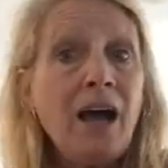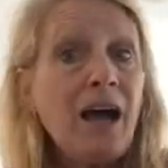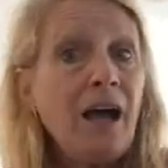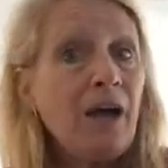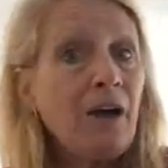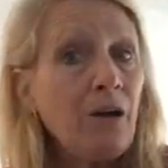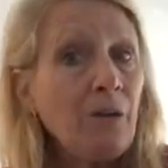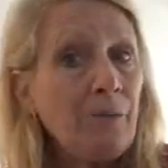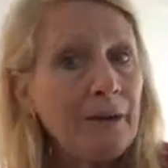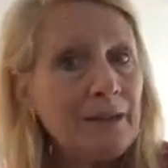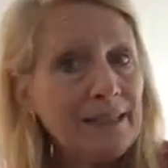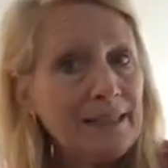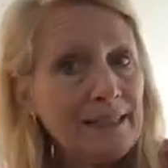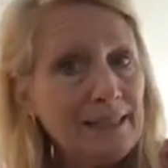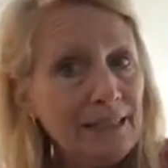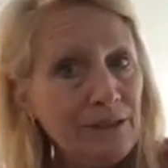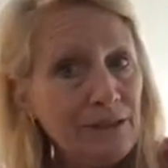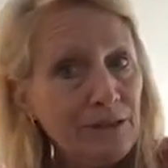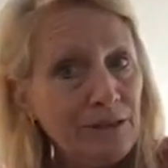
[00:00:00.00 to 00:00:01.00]
I hope I
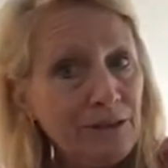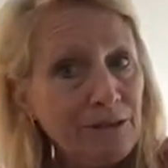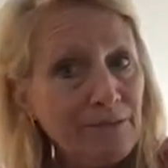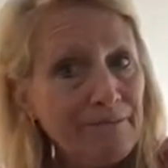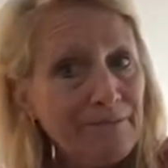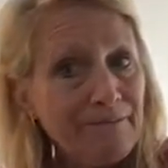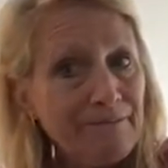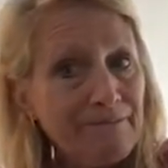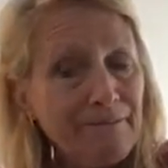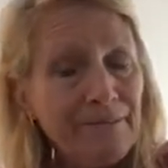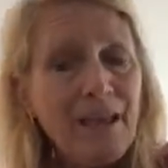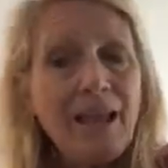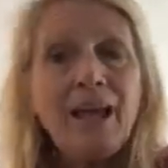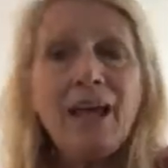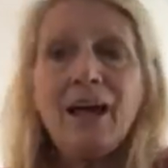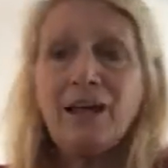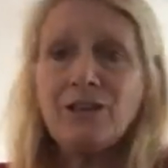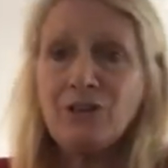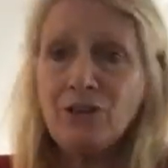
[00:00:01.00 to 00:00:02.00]
see you soon.
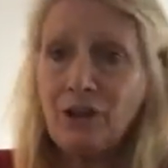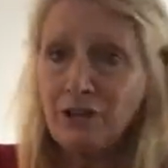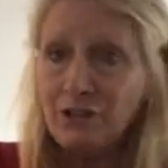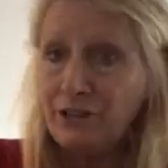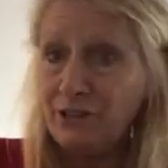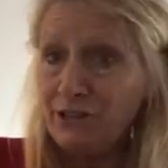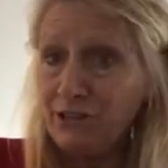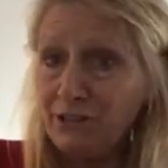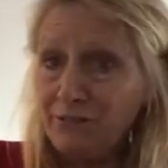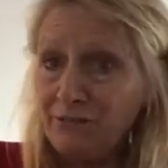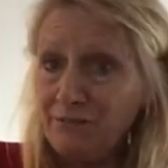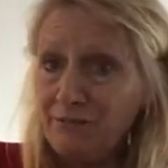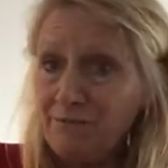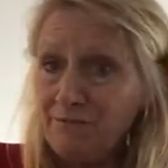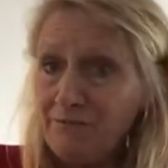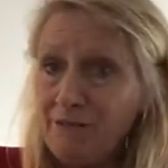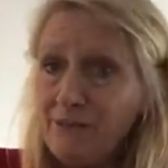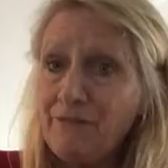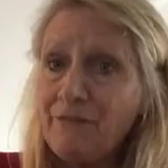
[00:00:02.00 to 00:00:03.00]
I'll talk to you soon.
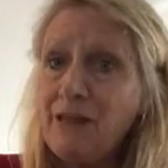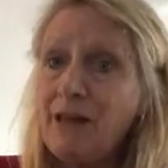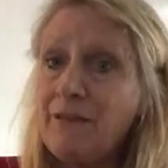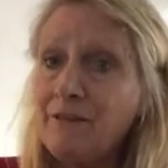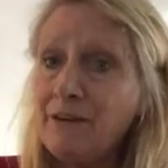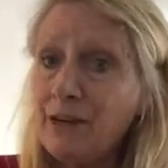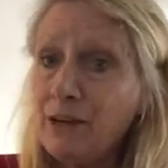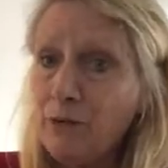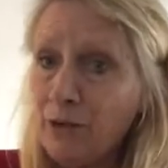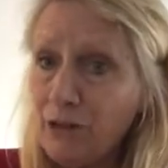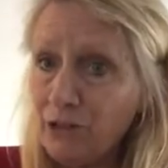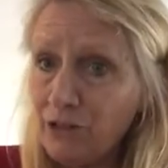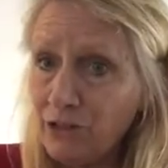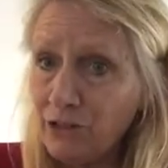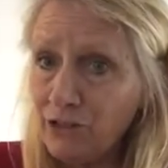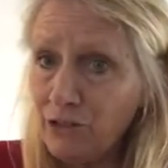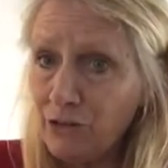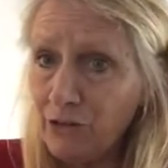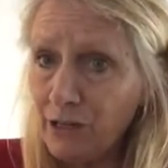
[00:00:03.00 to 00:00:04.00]
If you have any
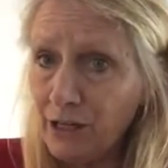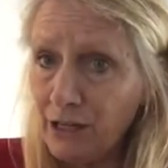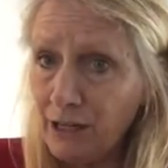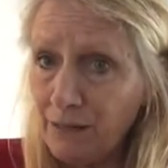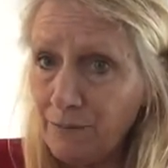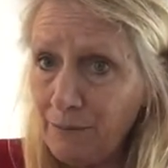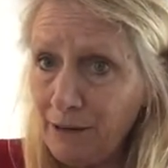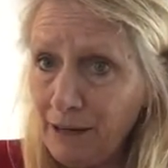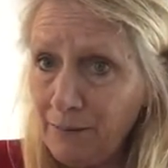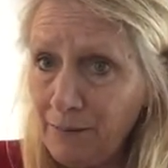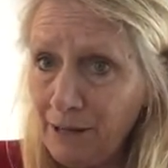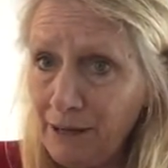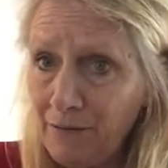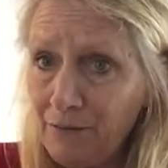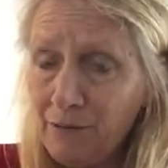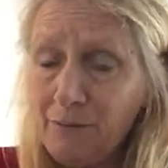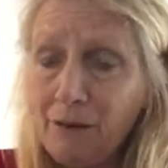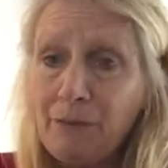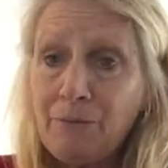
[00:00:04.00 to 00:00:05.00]
questions, you can email me.
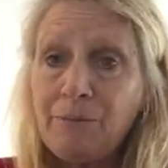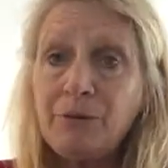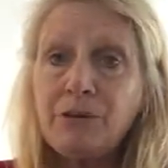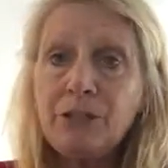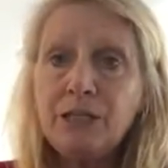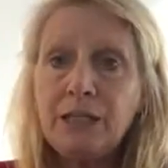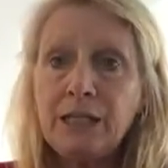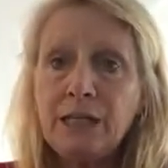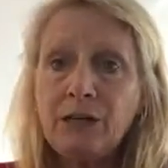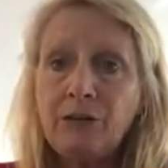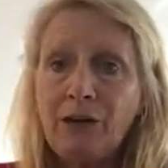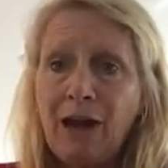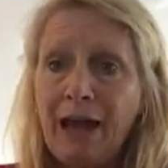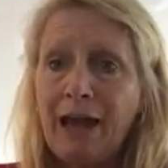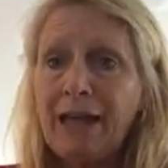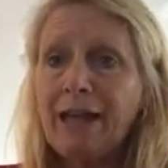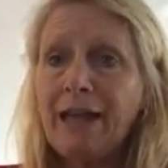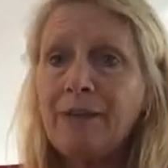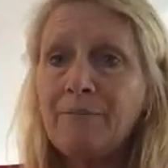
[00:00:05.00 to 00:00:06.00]
Remember,
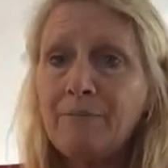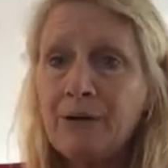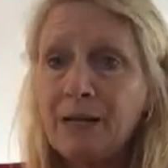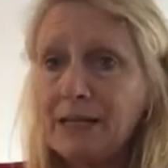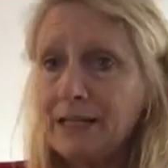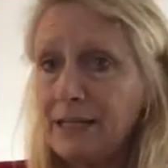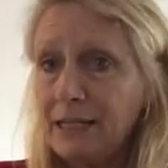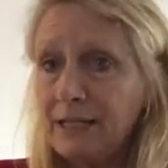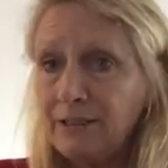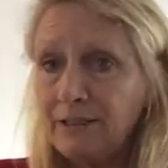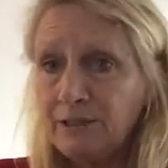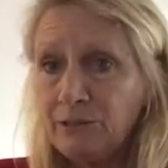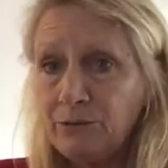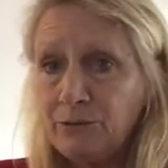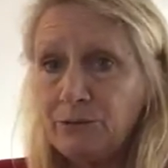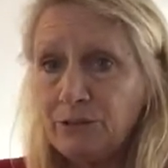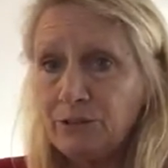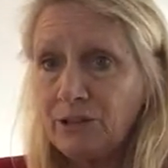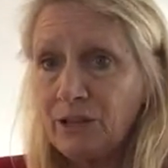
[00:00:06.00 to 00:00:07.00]

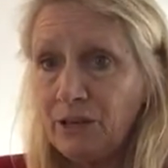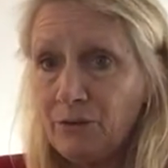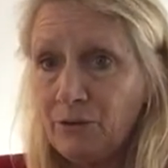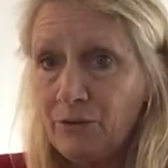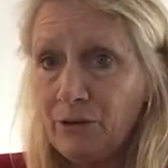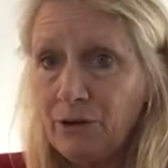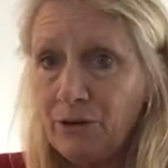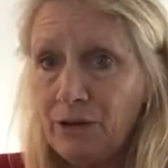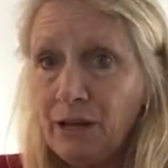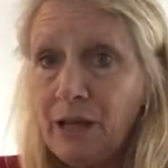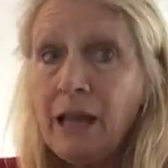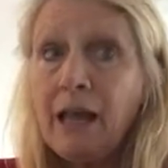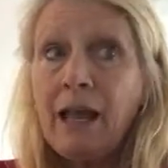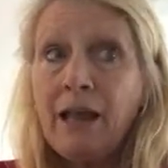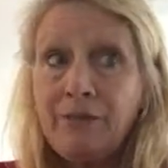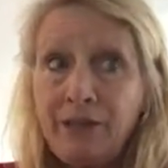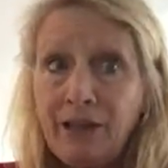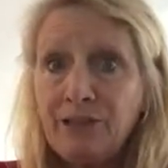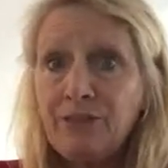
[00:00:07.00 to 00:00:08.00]
tgreg@brigantineschools.org,
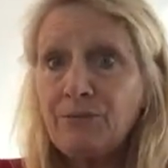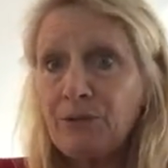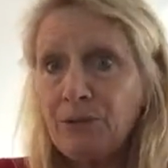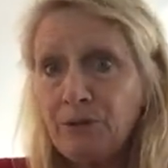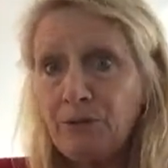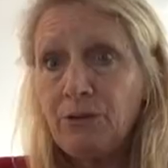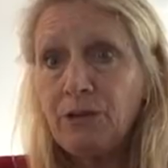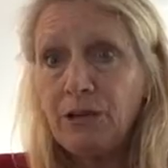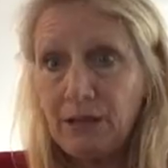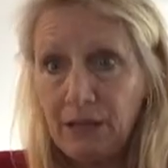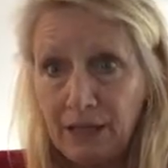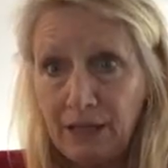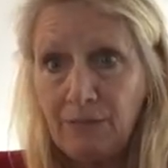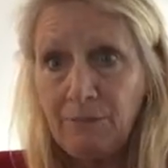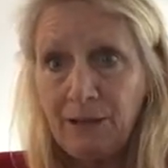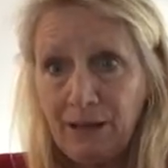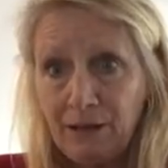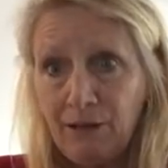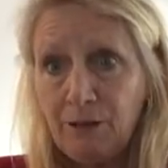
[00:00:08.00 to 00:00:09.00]
and that's where you can
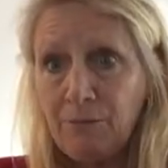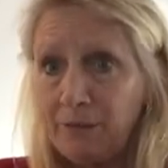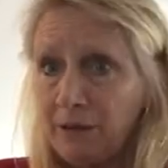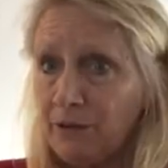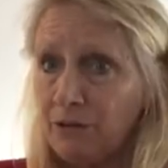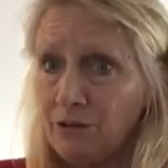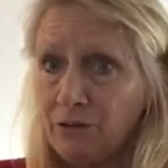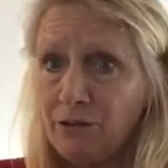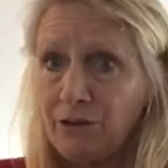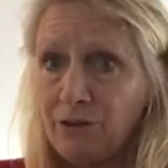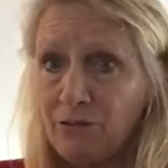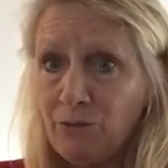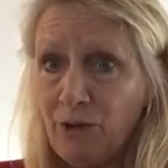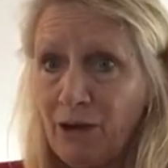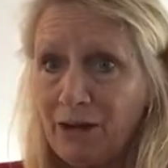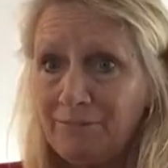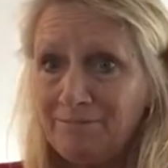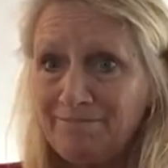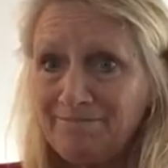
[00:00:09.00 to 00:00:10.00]
email your picture as
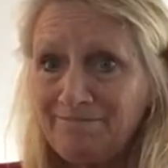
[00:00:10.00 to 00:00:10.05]
well.